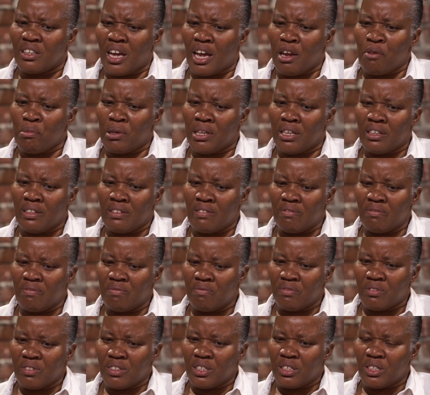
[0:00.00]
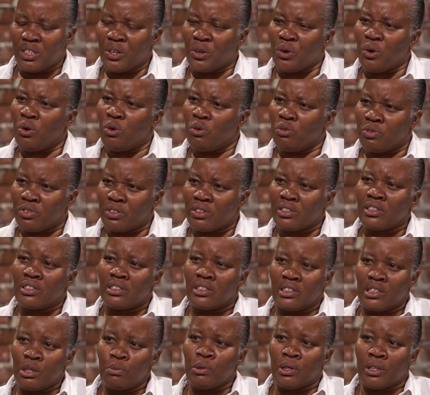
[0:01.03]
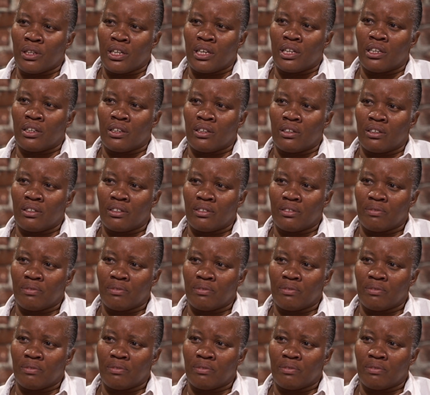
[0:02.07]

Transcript: I mean, you're overly stimulated.